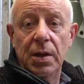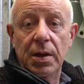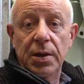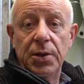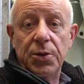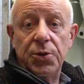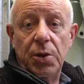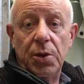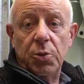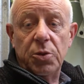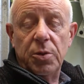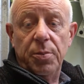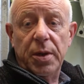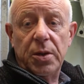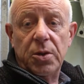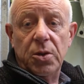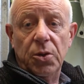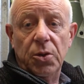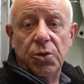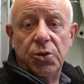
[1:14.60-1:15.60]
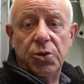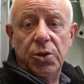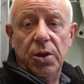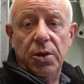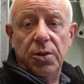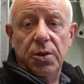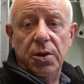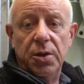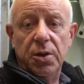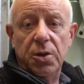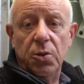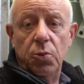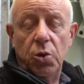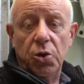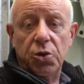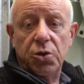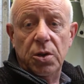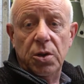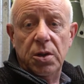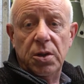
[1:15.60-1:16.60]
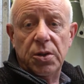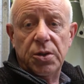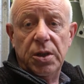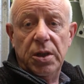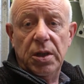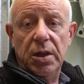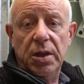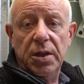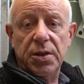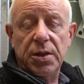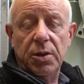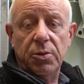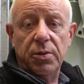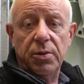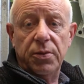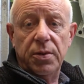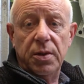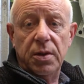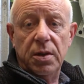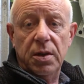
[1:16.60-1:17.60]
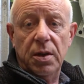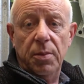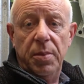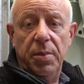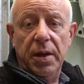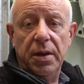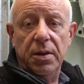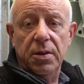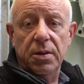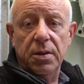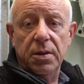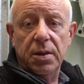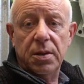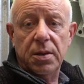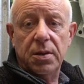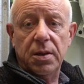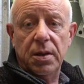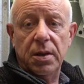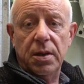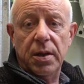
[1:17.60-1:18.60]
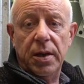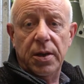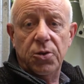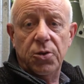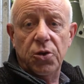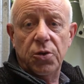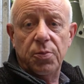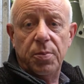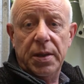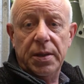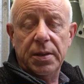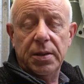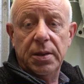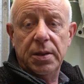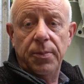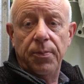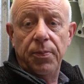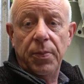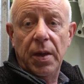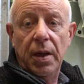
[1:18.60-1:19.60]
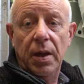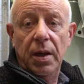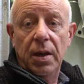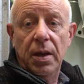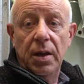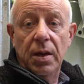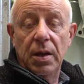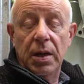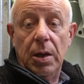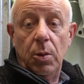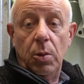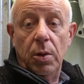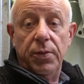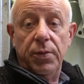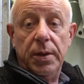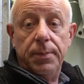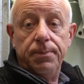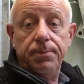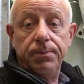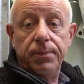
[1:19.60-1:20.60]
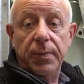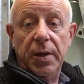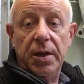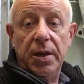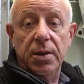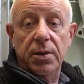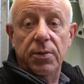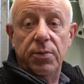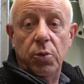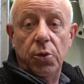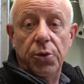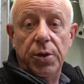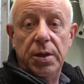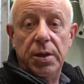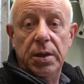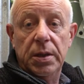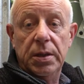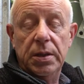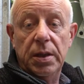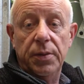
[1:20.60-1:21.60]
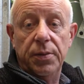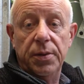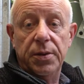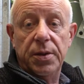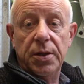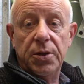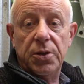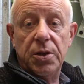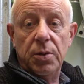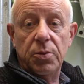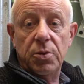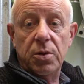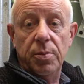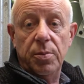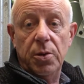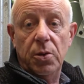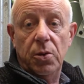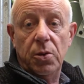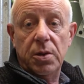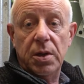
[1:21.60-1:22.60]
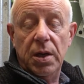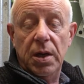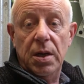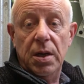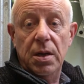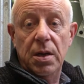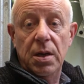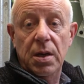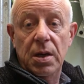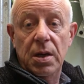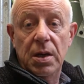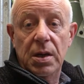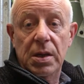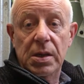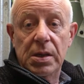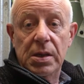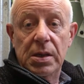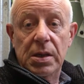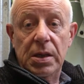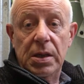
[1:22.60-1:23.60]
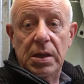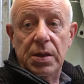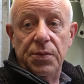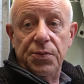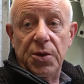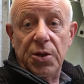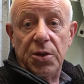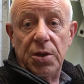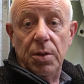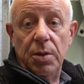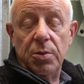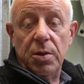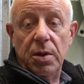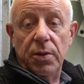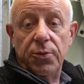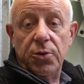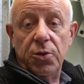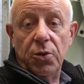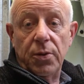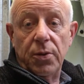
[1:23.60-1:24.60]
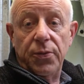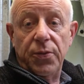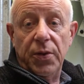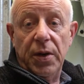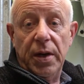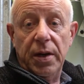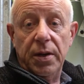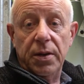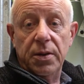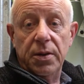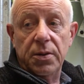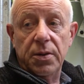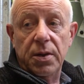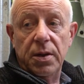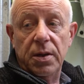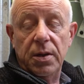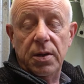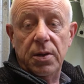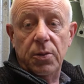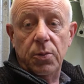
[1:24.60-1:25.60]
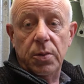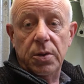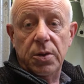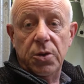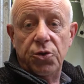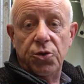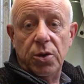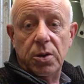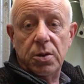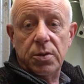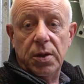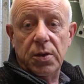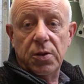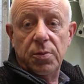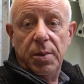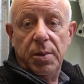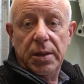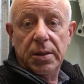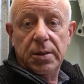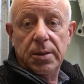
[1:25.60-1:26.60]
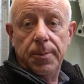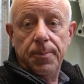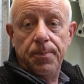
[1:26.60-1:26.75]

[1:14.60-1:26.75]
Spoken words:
So I was a bit concerned that it had washed the little seedlings out of the bed that I had just planted. However, needn't have worried, everything seems to be okay. They seem to have took fine with the shock transplant.